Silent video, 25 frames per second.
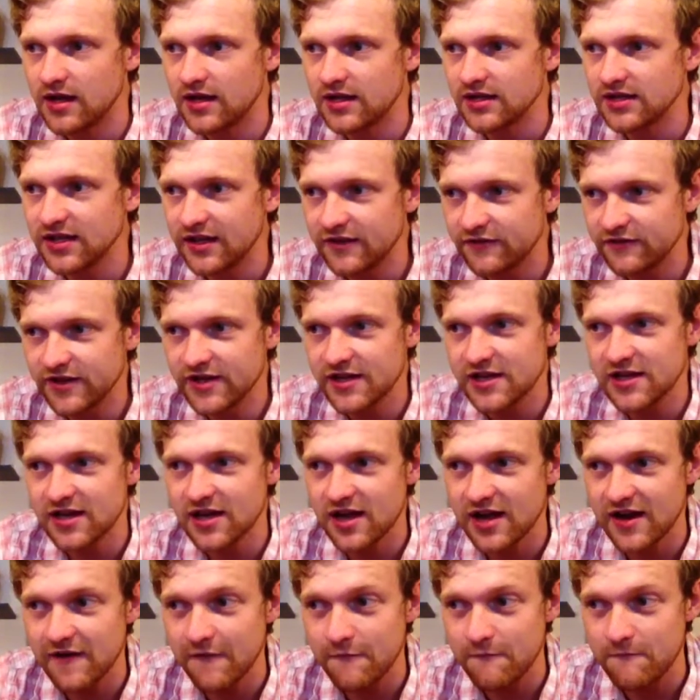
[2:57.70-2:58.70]
Lovely
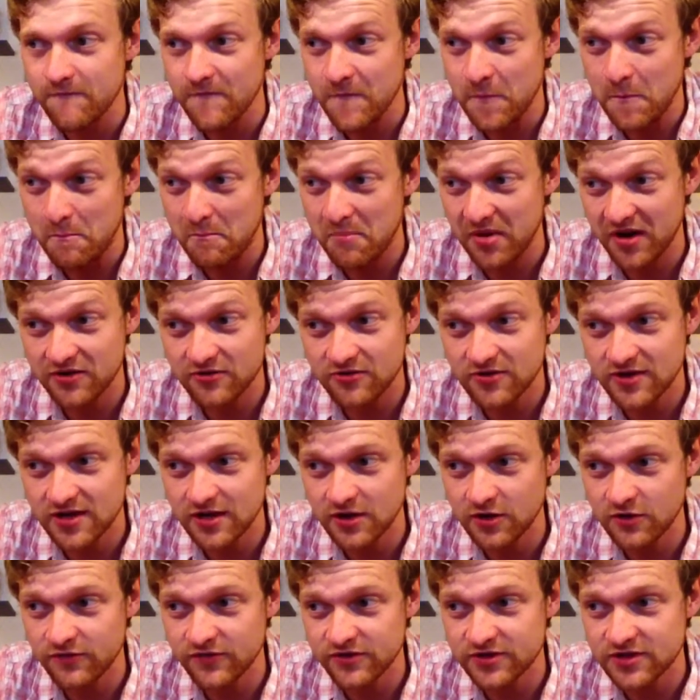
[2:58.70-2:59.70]
kind of buttery
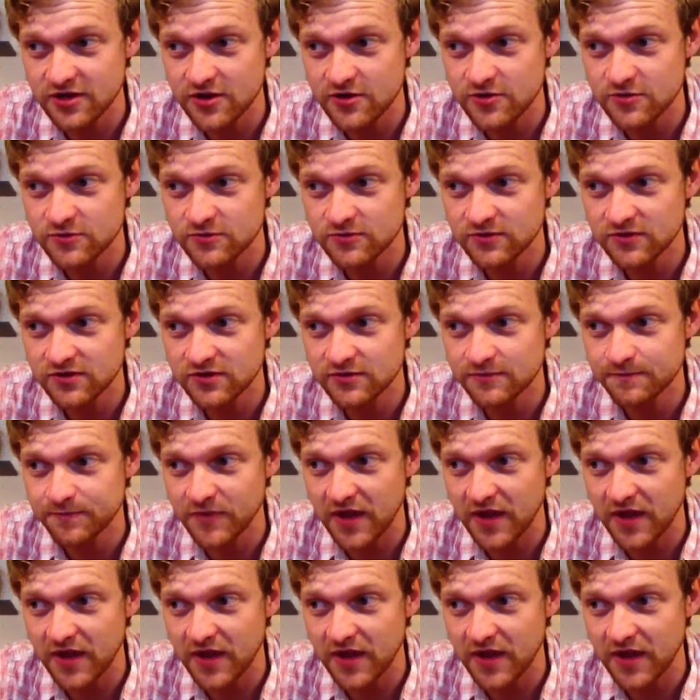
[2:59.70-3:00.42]
overtones.